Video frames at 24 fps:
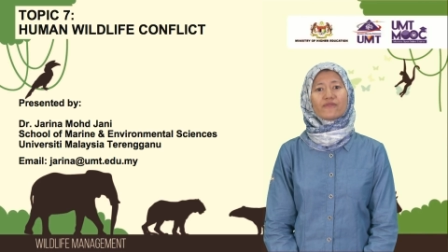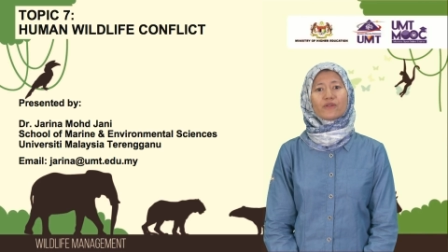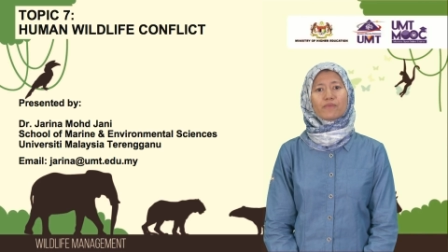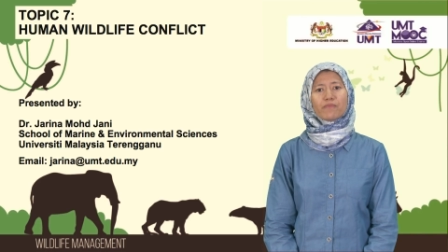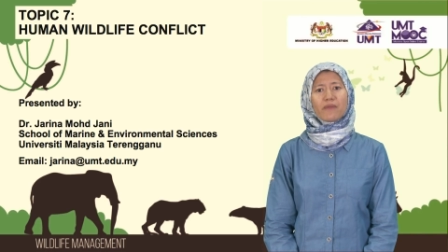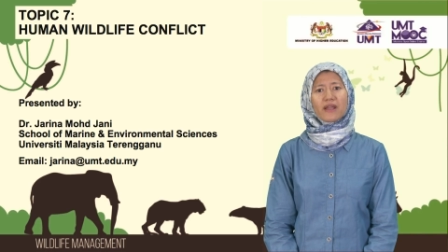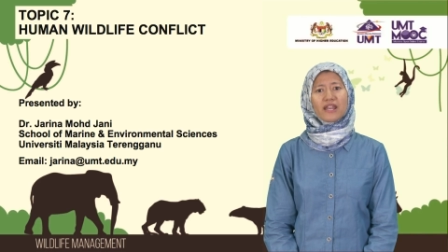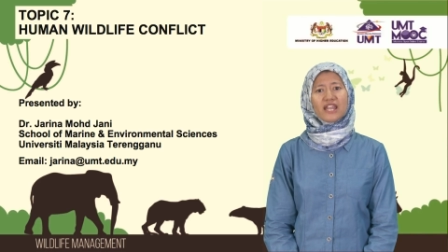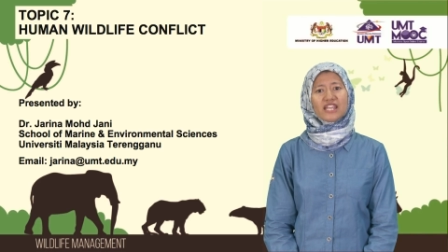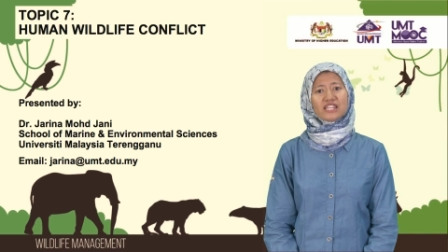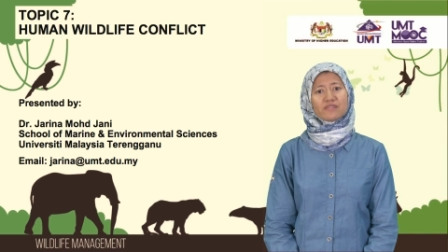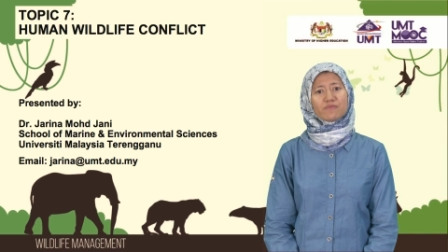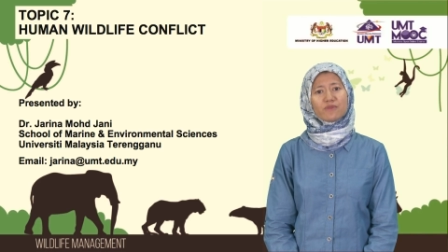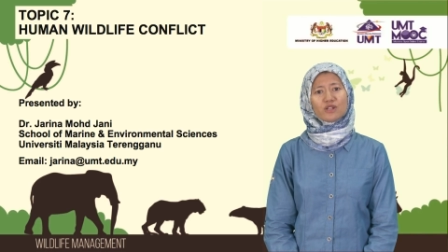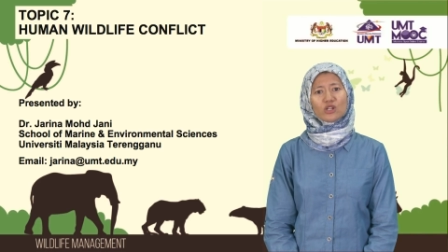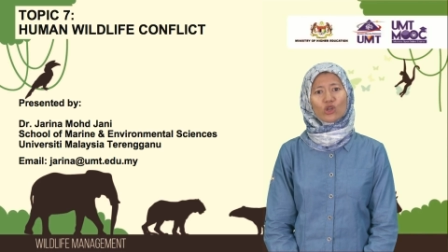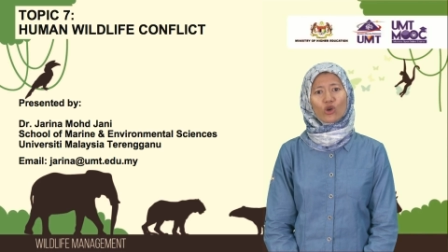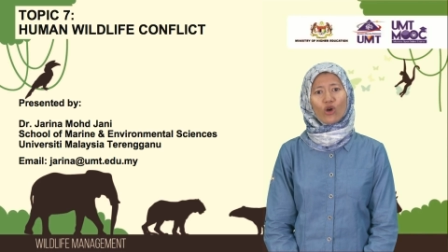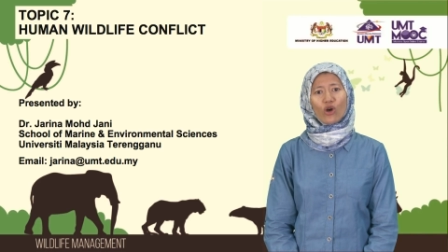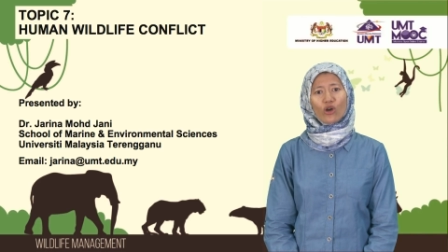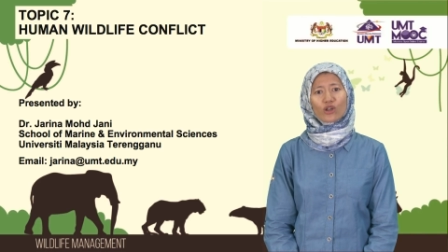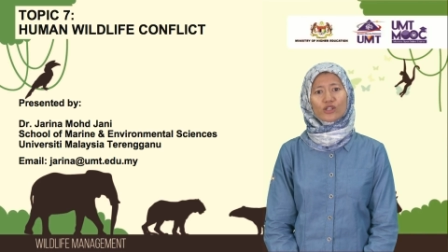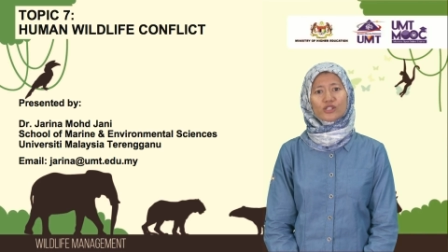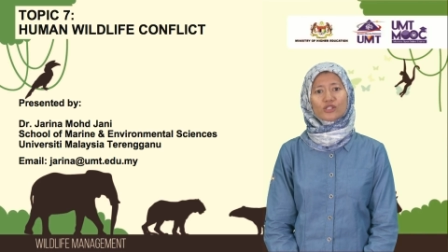Management
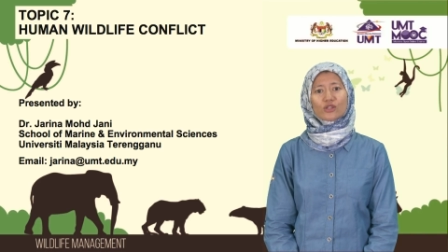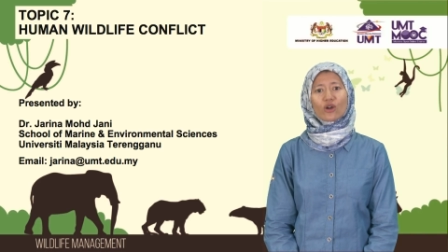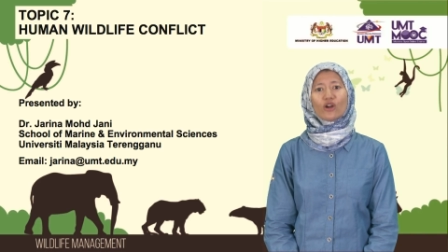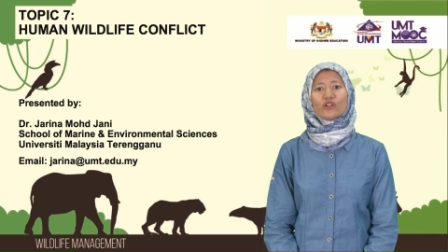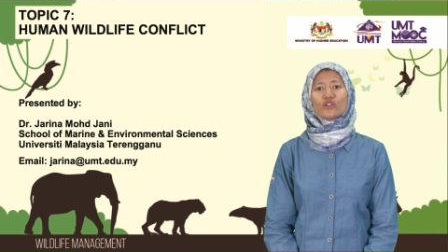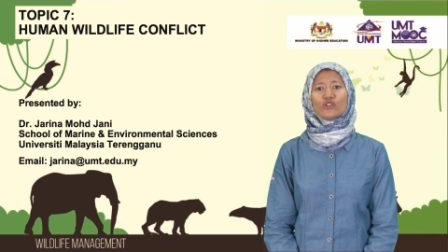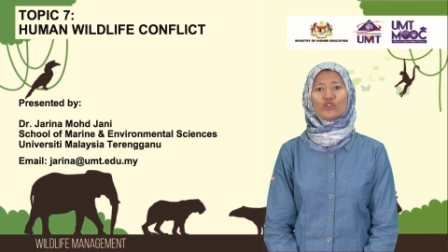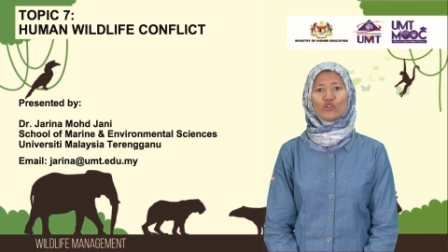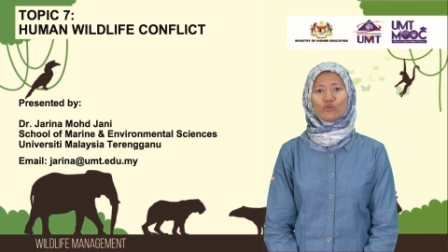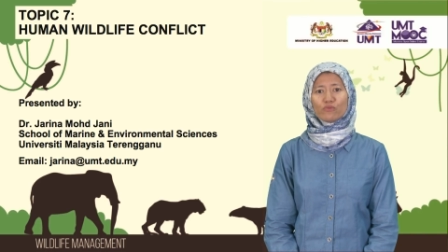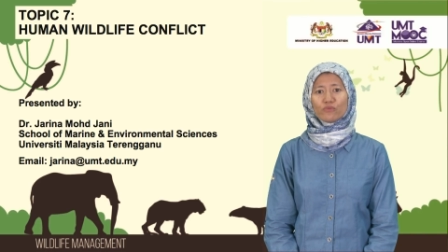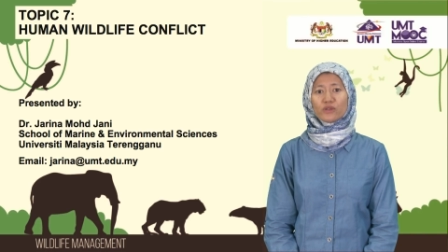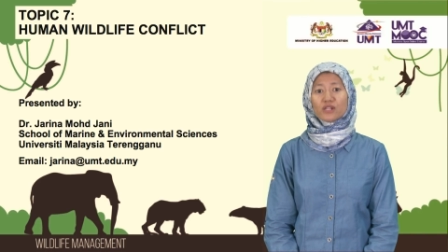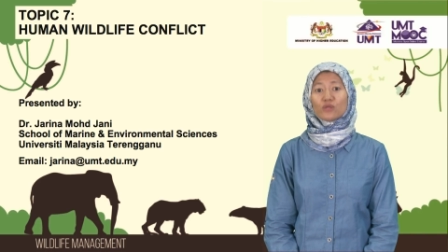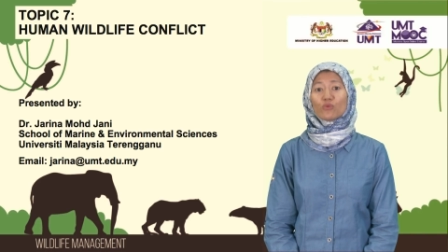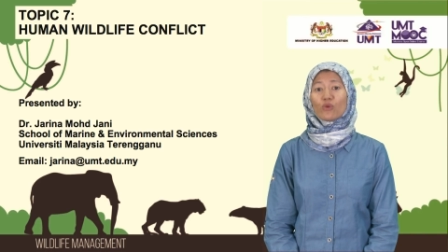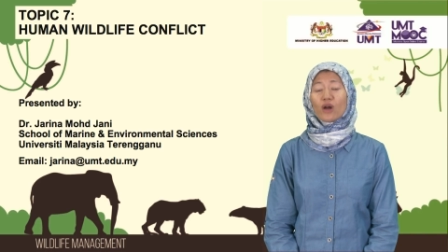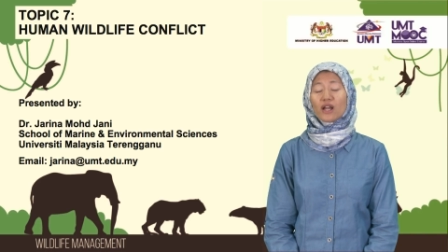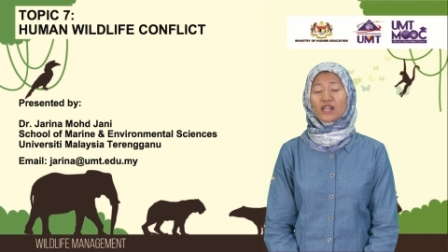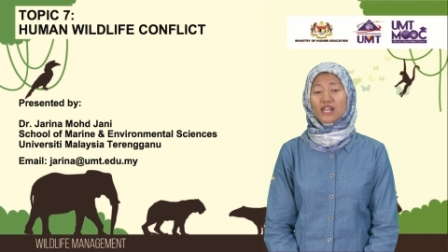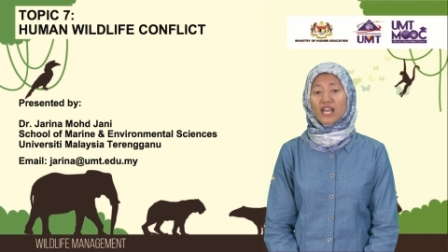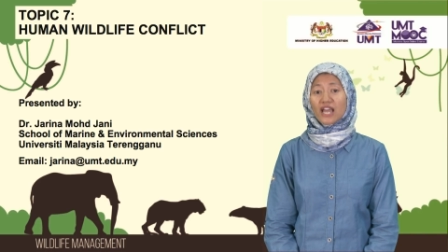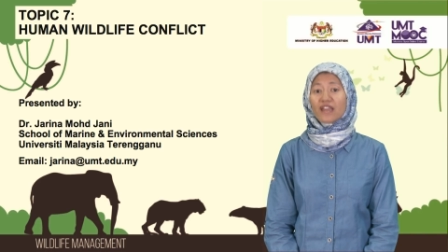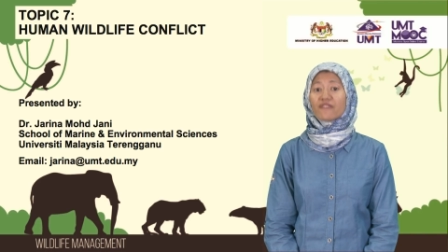course on
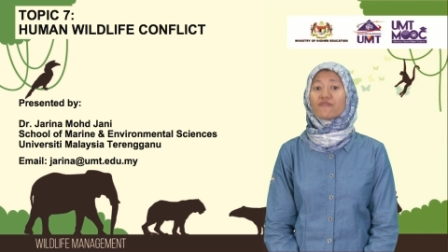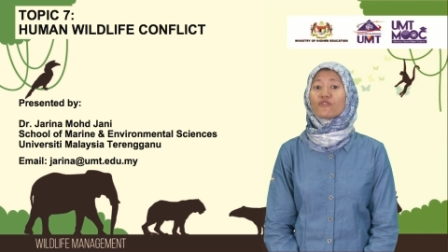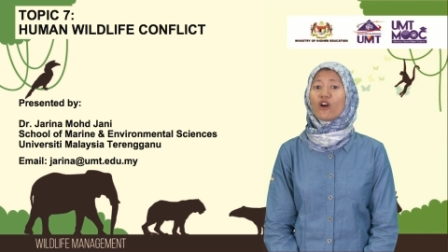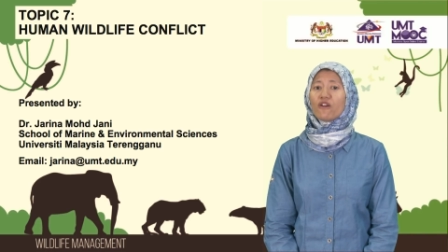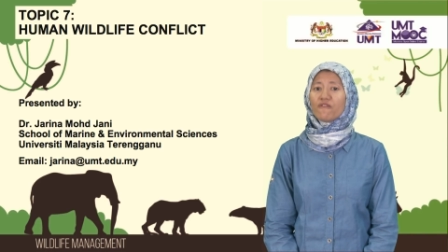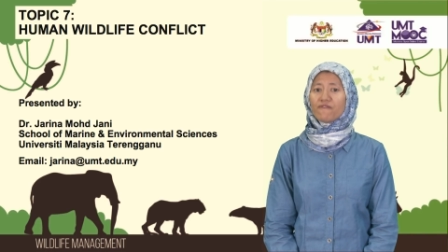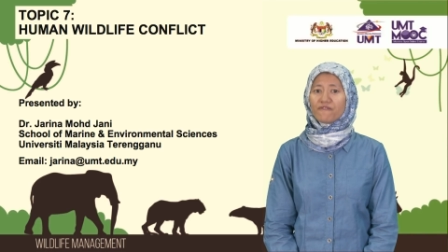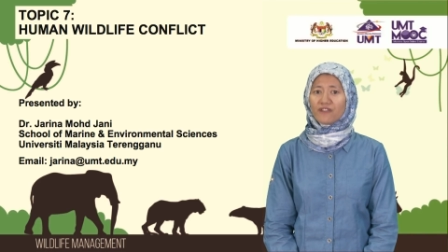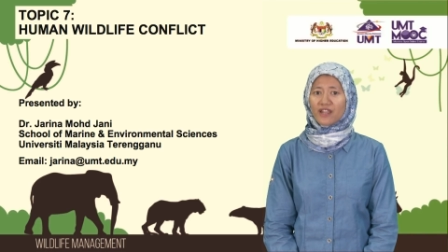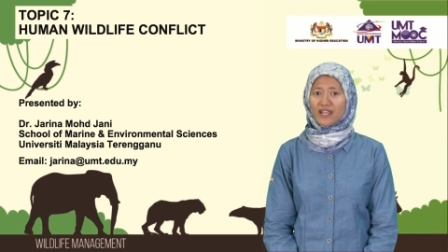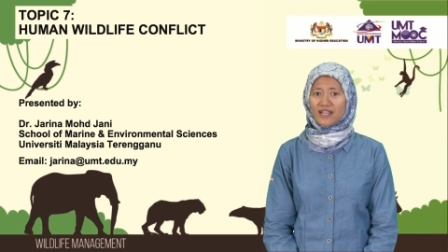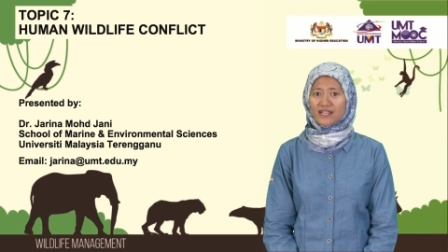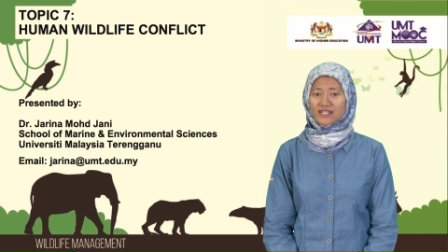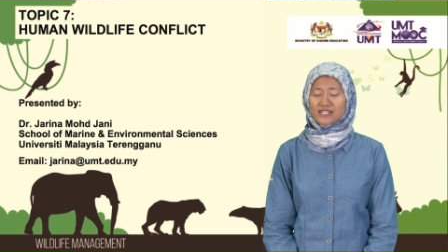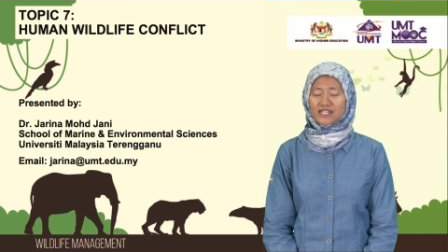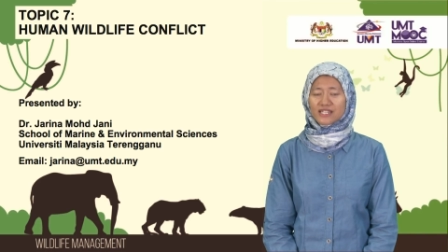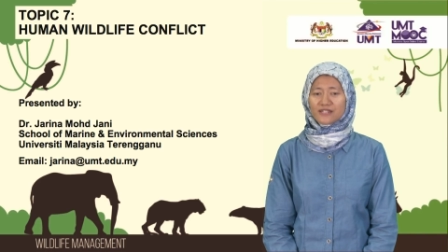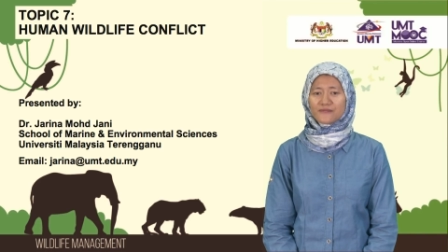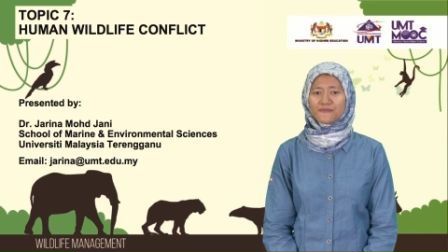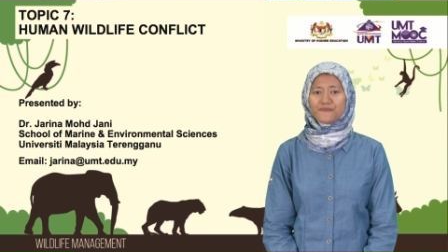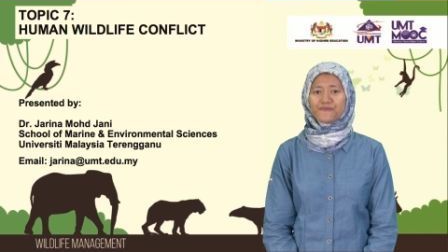Human-Wildlife Conflict.